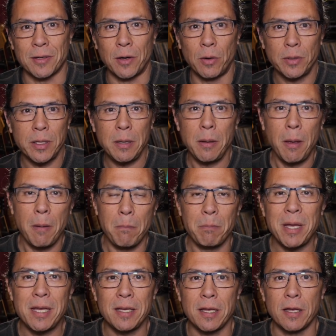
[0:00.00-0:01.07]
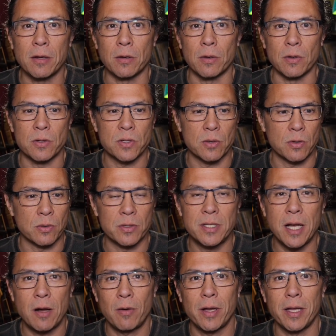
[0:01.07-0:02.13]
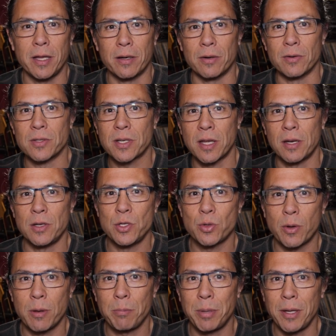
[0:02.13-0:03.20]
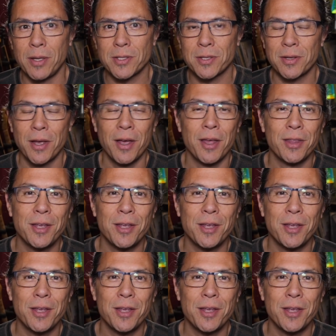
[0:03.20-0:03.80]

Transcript: Only meat eaters or dairy eaters can enjoy pizza?